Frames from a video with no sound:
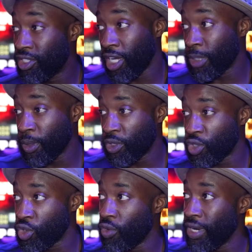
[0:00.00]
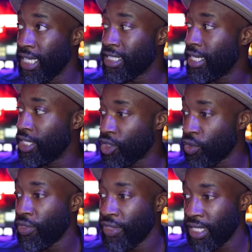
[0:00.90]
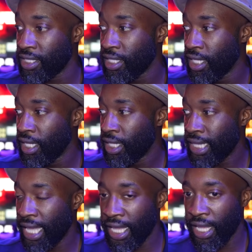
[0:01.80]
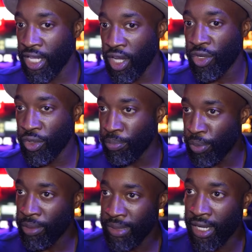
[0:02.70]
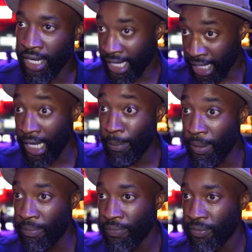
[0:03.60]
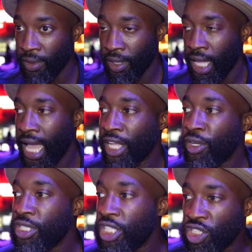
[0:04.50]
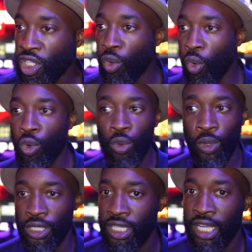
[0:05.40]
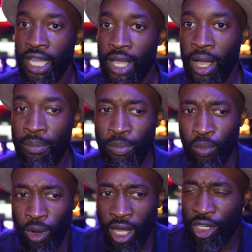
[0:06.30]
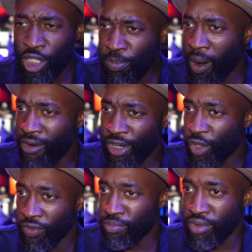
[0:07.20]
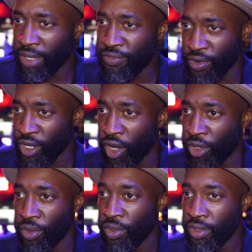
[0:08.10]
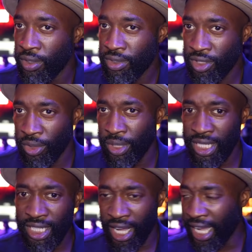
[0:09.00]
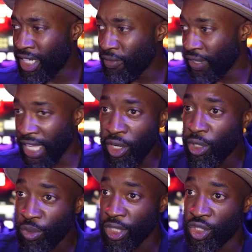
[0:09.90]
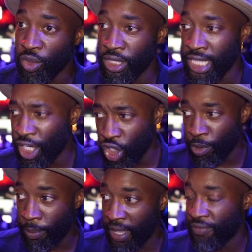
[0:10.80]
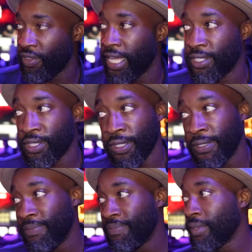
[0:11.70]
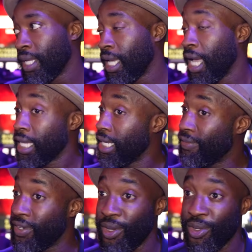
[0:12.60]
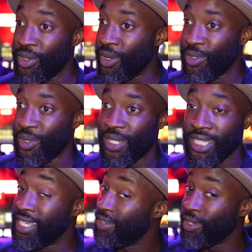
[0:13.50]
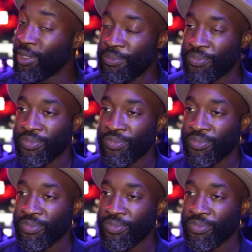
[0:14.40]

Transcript: I spoke to Chisora yesterday, and Chisora thinks that NGANNOU can put him down, like he can clip him. And because he's so awkward, I mean, what kind of sparring do you even bring for NGANNOU? Do you know, I don't think he knows what he's doing. So how do you prepare for that? So you never know, you know, dude. You never know.